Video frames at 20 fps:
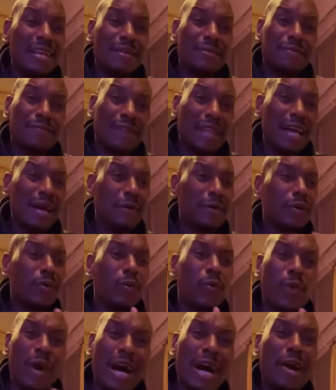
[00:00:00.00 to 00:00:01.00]

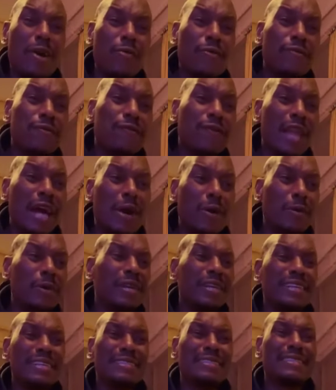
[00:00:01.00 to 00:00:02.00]
Flower.
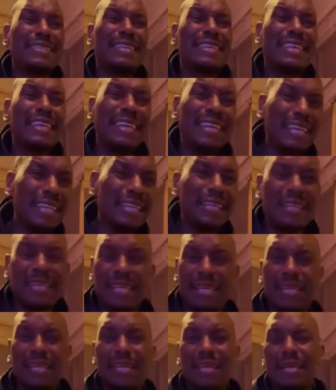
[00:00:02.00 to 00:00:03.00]
Wildflower is
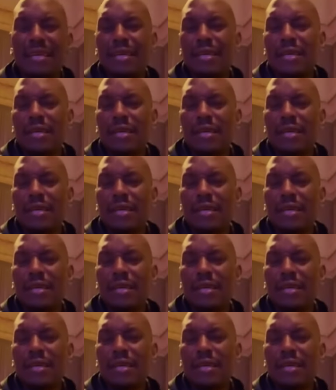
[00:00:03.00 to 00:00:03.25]
killing it.